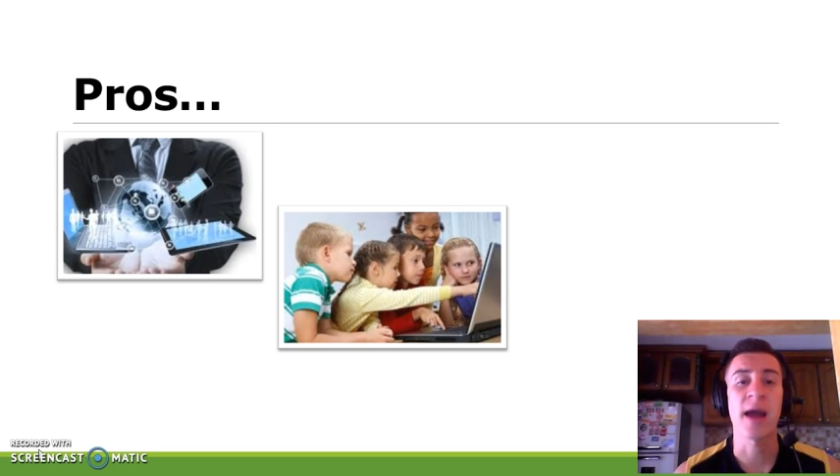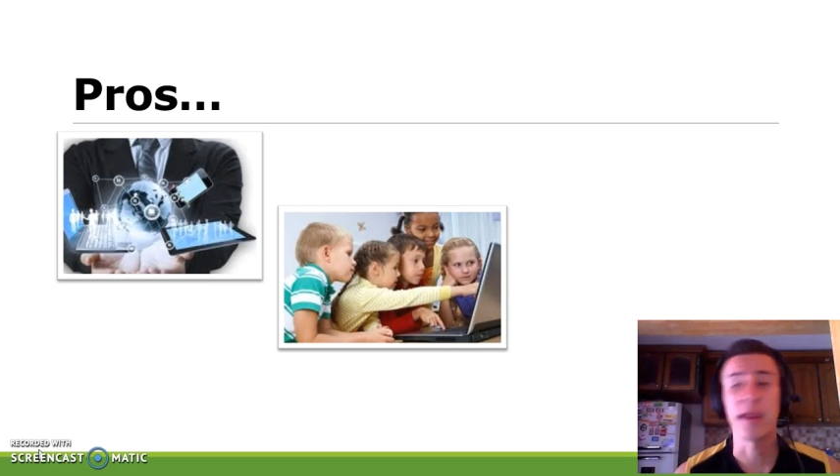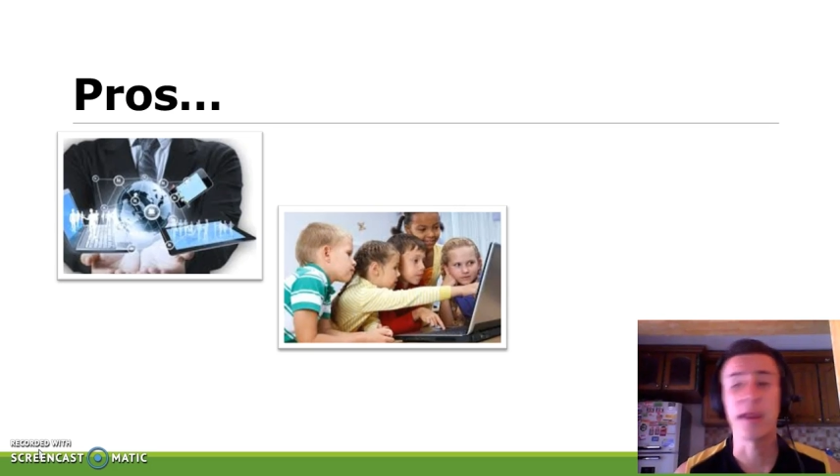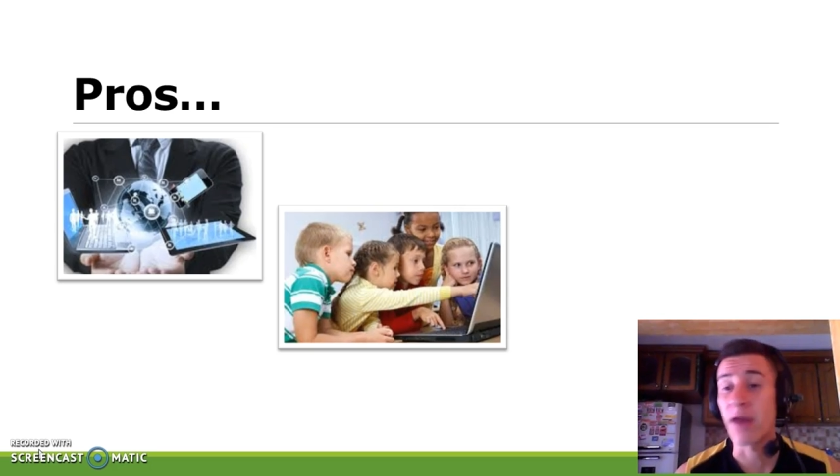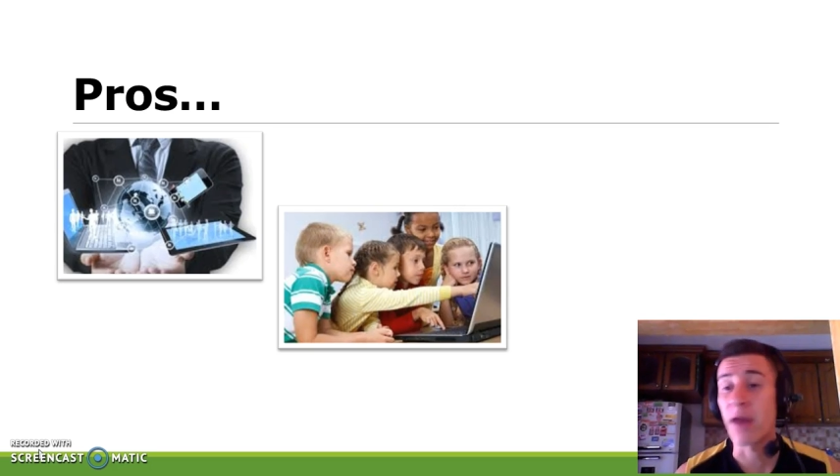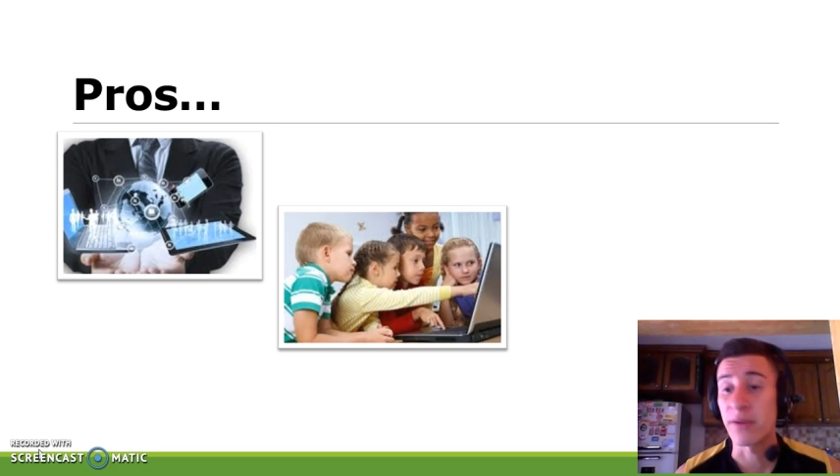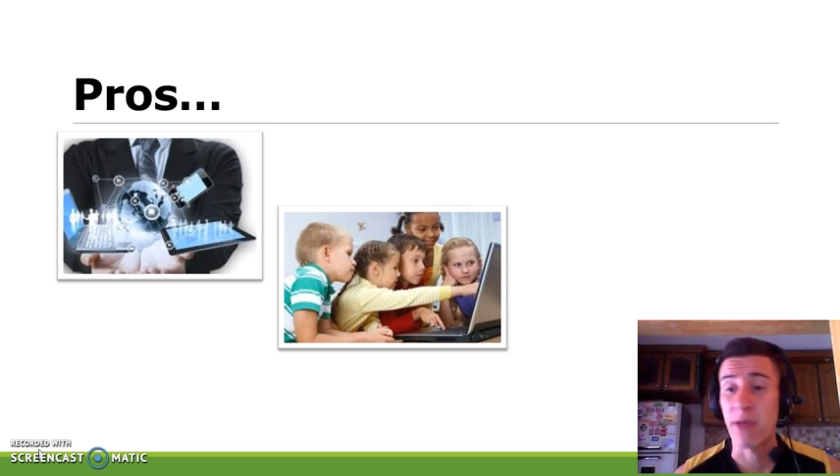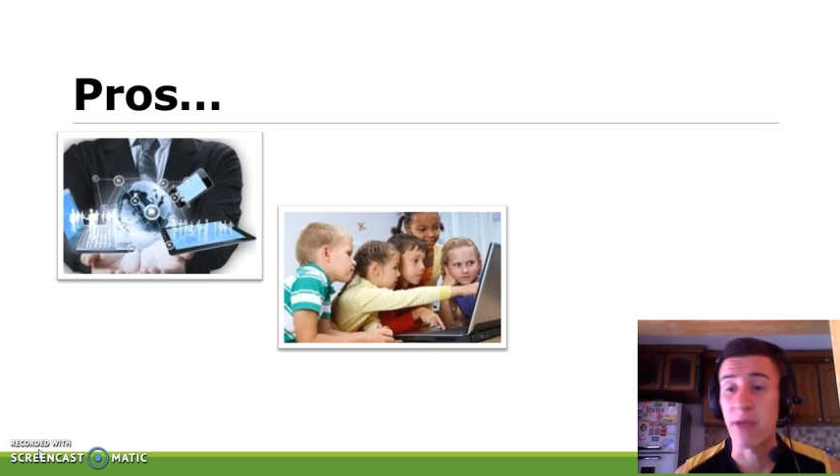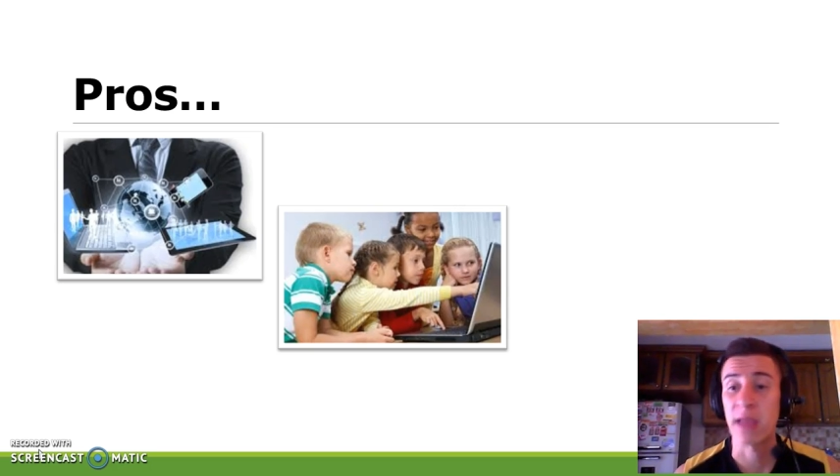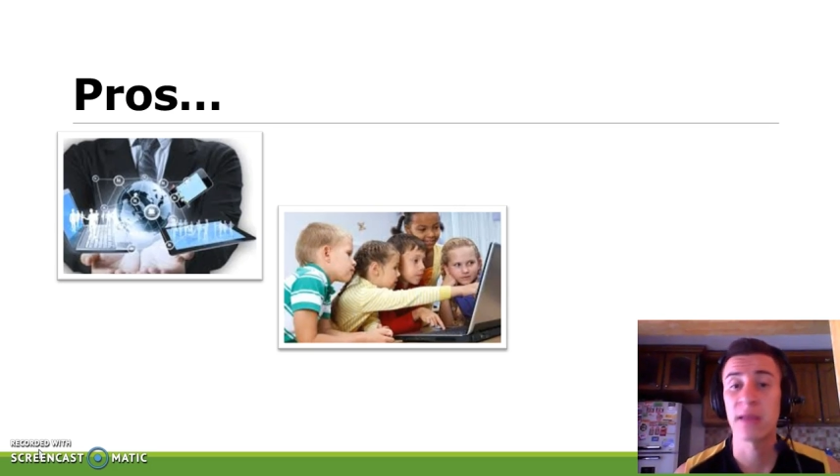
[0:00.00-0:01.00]

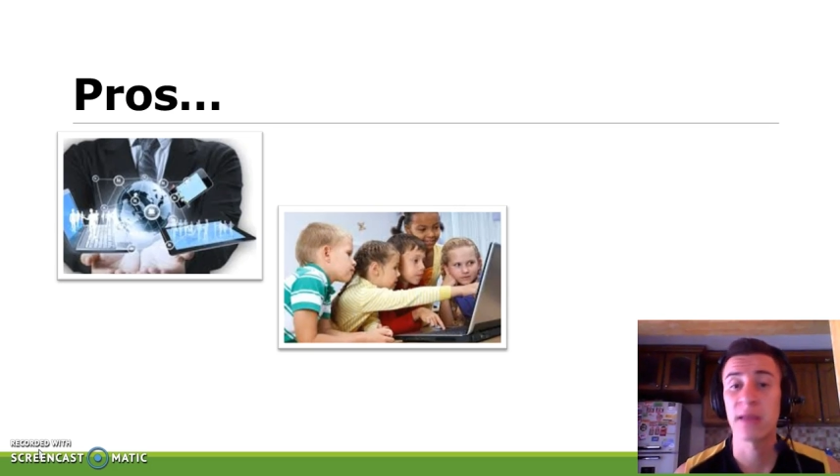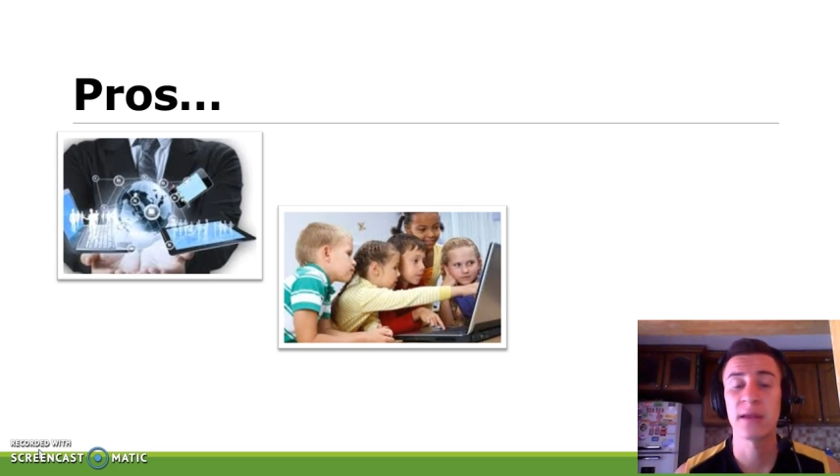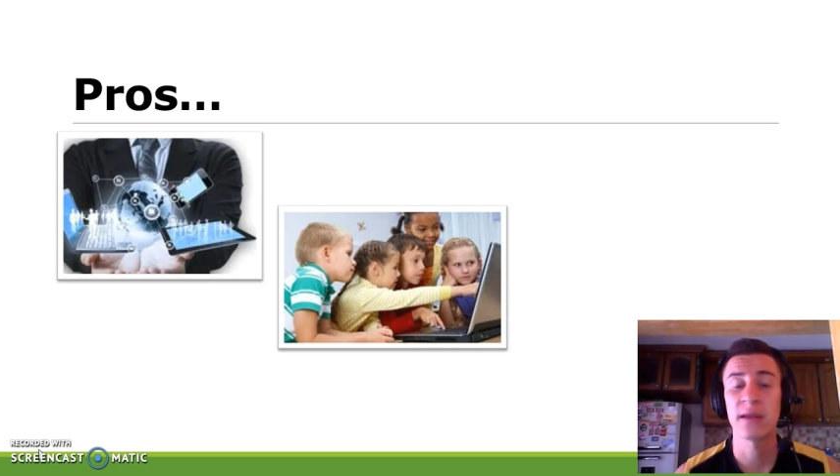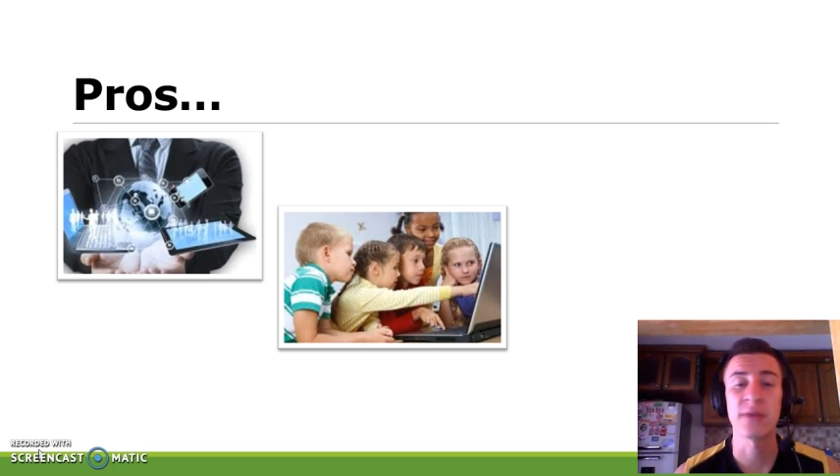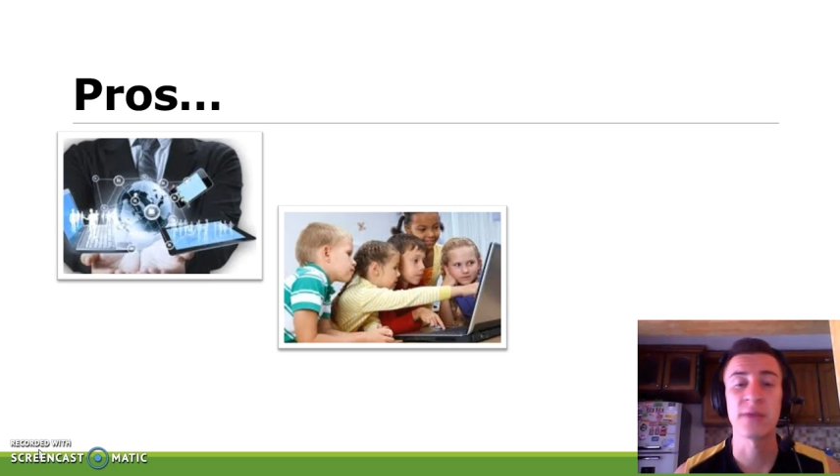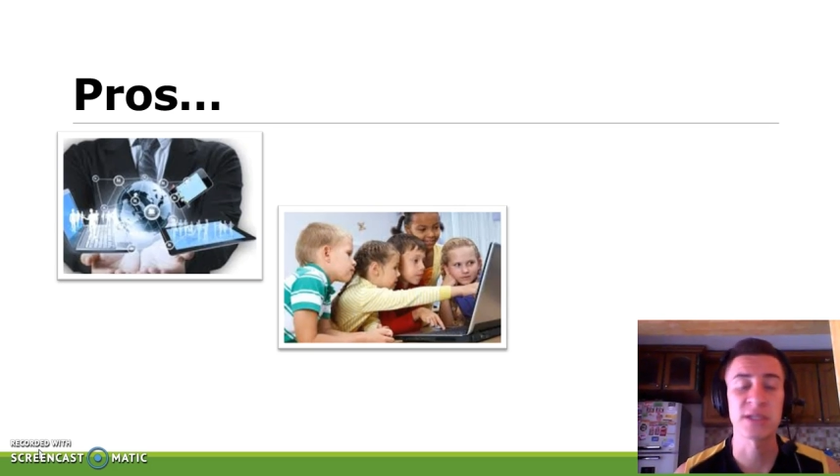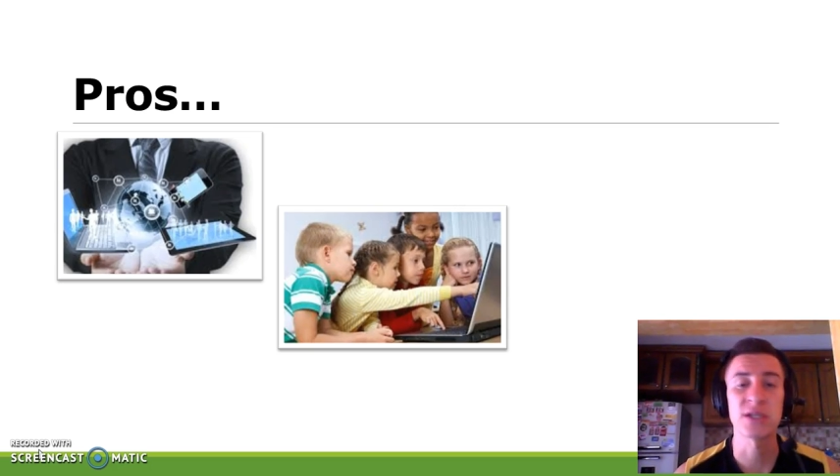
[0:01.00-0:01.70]
another way in which